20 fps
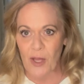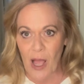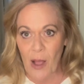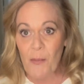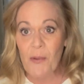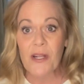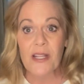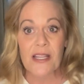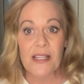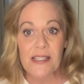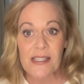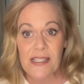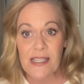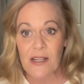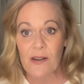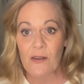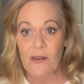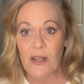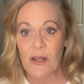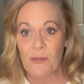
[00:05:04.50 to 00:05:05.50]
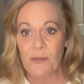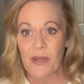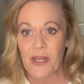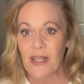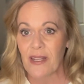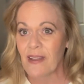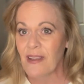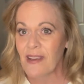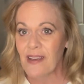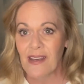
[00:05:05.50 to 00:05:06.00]
I would consider it,
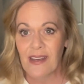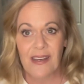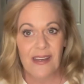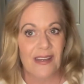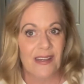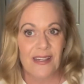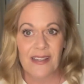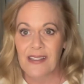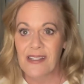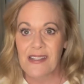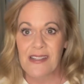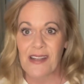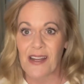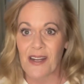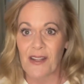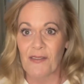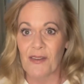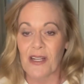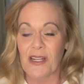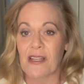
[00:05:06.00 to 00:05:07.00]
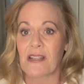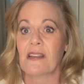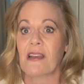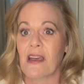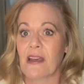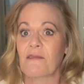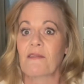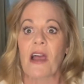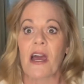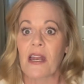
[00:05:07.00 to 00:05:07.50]
but it's not even,
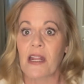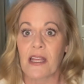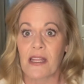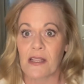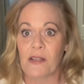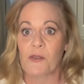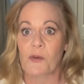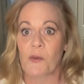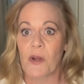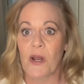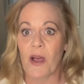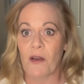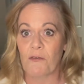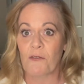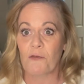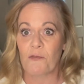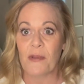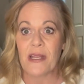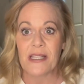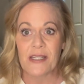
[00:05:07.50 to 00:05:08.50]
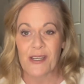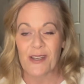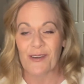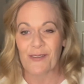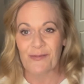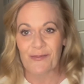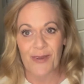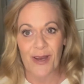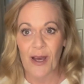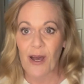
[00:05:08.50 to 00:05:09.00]
I've got to get this one off of me too.
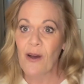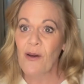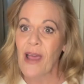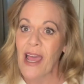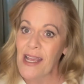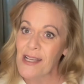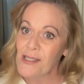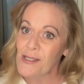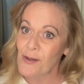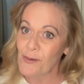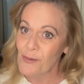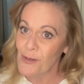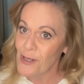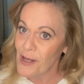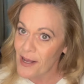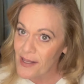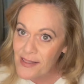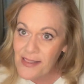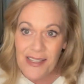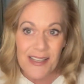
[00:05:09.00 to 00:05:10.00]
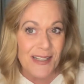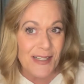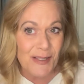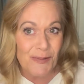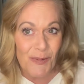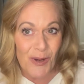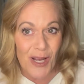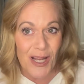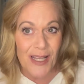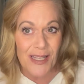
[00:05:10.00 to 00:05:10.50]
Okay, so not this
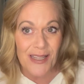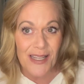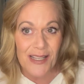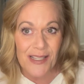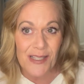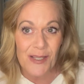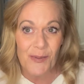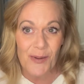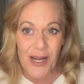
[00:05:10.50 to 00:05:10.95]
one. Let's see what